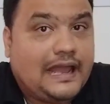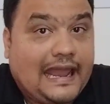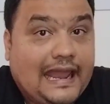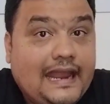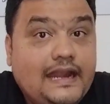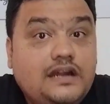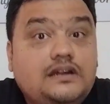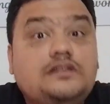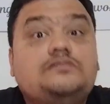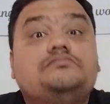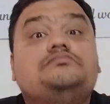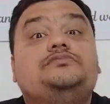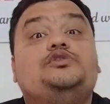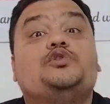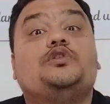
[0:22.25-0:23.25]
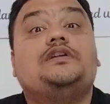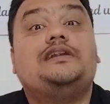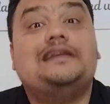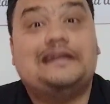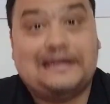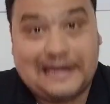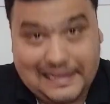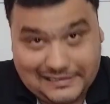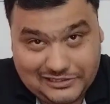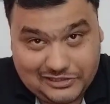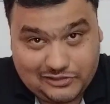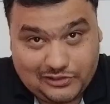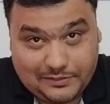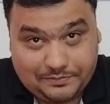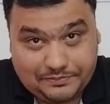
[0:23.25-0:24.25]
and your
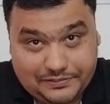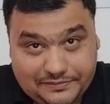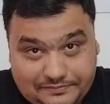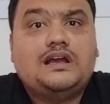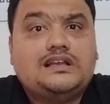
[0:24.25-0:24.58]
next trip.